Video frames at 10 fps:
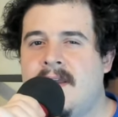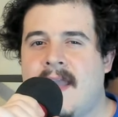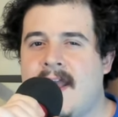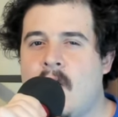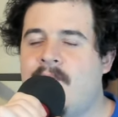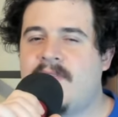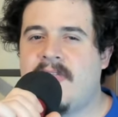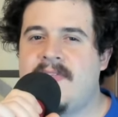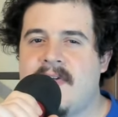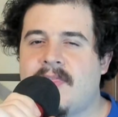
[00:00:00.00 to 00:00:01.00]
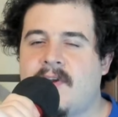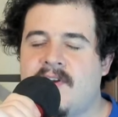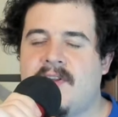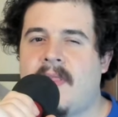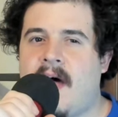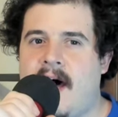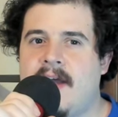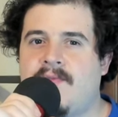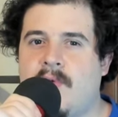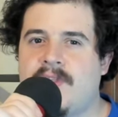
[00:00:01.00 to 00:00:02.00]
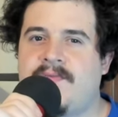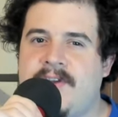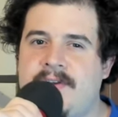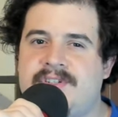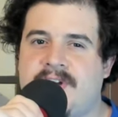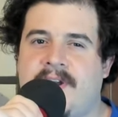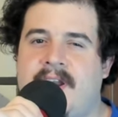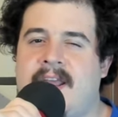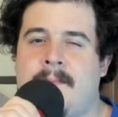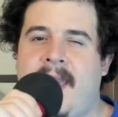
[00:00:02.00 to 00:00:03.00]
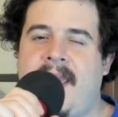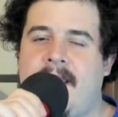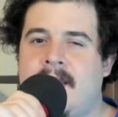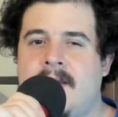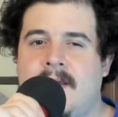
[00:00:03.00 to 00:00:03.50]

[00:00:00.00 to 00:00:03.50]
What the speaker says: and hopefully they learned a lot for the future and can make